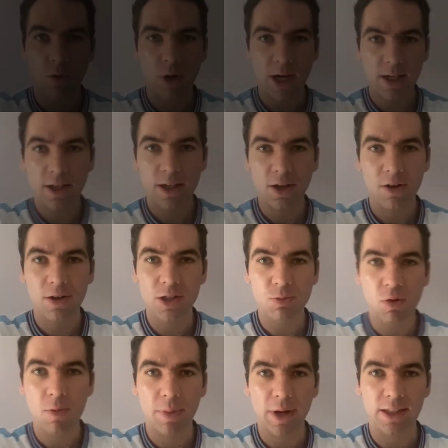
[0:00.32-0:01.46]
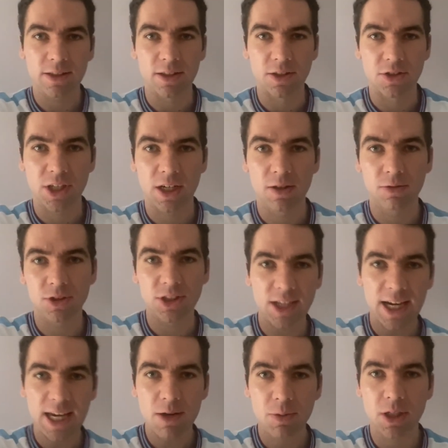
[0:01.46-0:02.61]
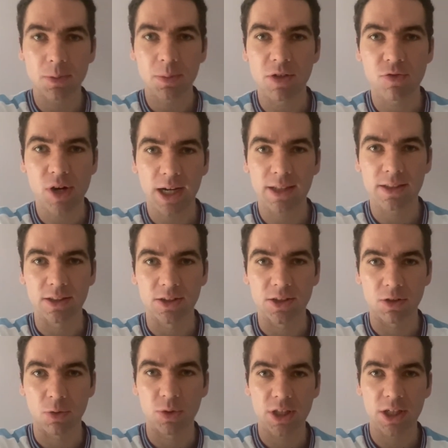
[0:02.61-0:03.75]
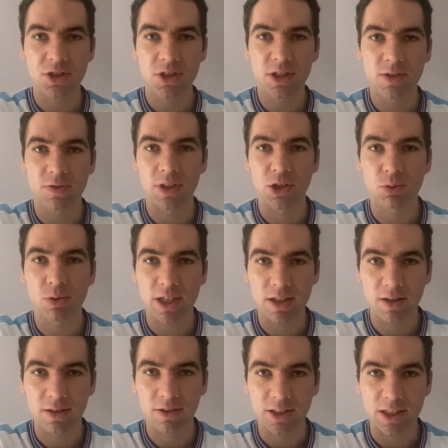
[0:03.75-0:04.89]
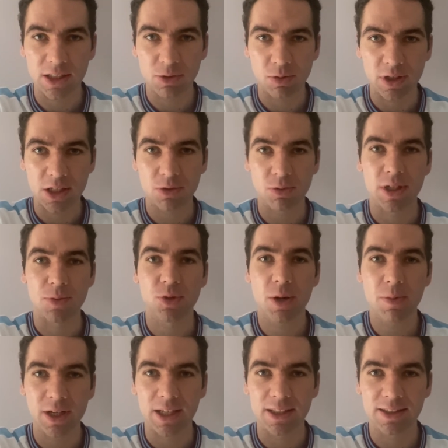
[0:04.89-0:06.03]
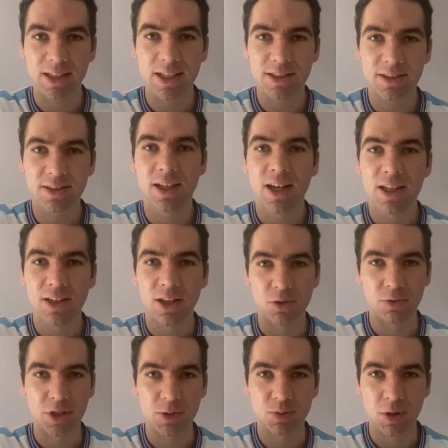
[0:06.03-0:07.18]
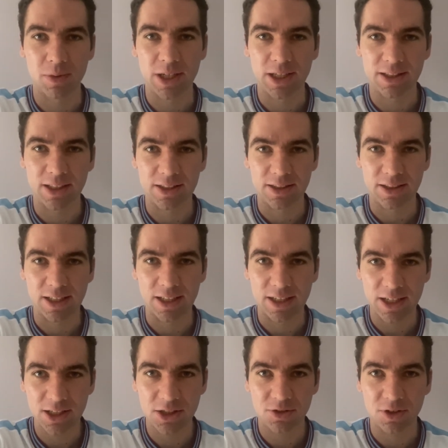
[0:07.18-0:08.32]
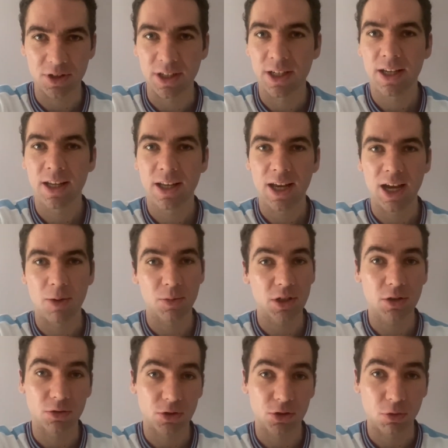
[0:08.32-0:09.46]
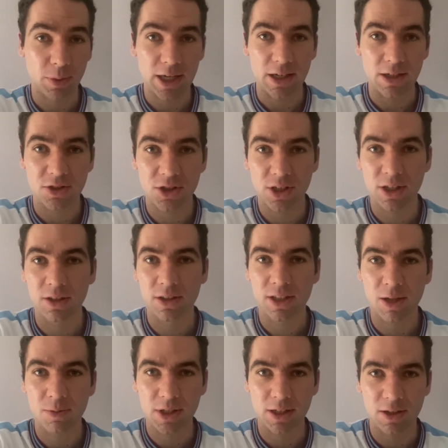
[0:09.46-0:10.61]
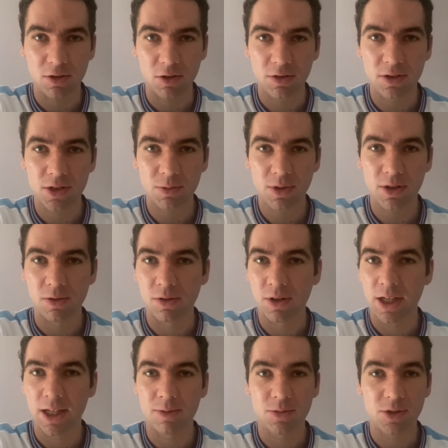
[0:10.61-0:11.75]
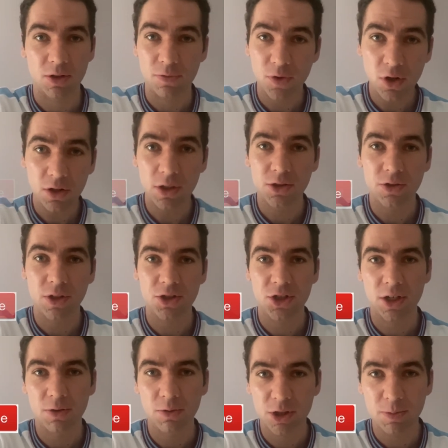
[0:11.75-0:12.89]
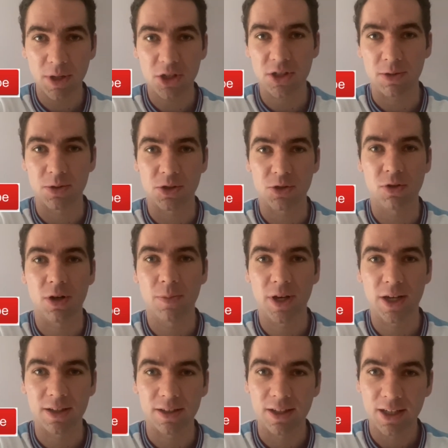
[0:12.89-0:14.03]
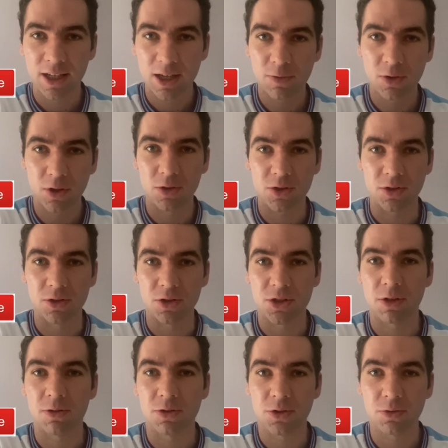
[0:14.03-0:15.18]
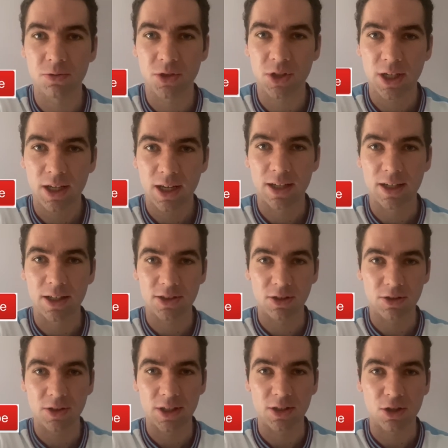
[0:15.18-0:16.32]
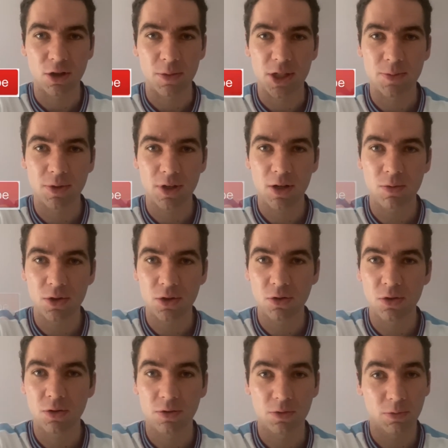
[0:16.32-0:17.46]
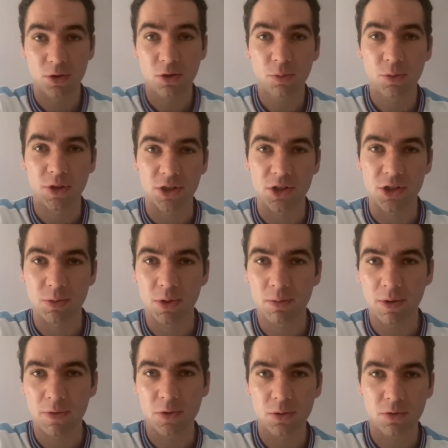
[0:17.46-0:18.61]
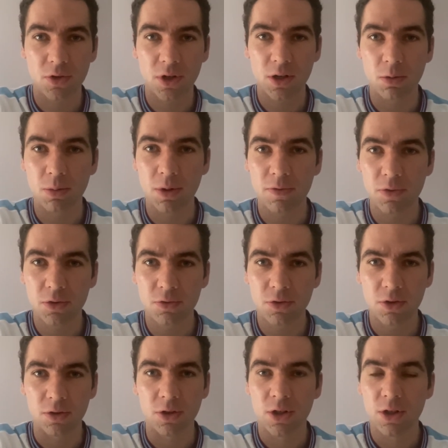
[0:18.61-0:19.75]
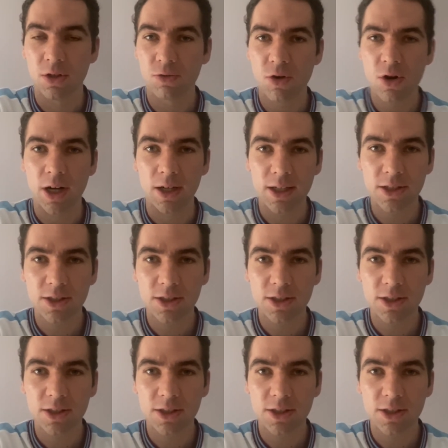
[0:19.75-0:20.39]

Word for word: Hey there guys, welcome back to the channel. Today we're going to be reacting to our predictions for the 2019-2020 Premier League season, the longest Premier League season in history. And we're going to talk about each uh, of the clubs and they got on as well. Um, so if you are new to our channel, smash that subscribe button, follow us on the socials, and let us know in the comments below what your what your predictions were, whether you were right or whether you were wrong. Right, let's